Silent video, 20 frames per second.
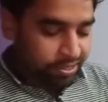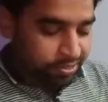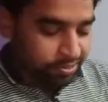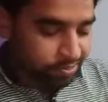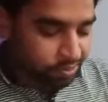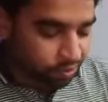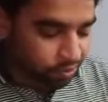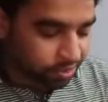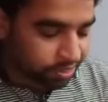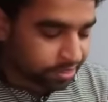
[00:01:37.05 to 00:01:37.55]

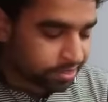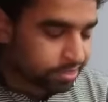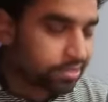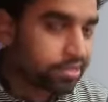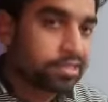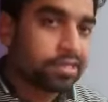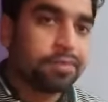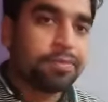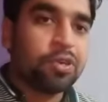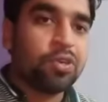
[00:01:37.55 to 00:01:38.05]
So this
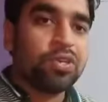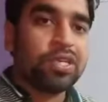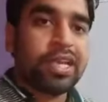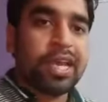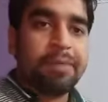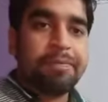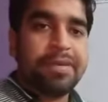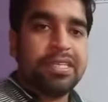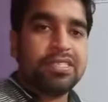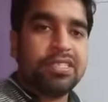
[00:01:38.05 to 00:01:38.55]
is about
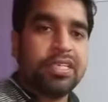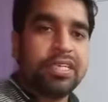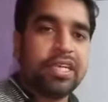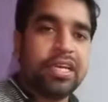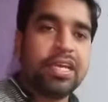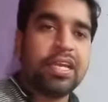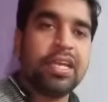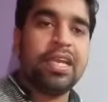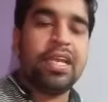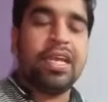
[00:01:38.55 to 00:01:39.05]

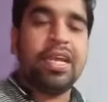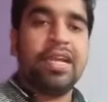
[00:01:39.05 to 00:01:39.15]
capacitor,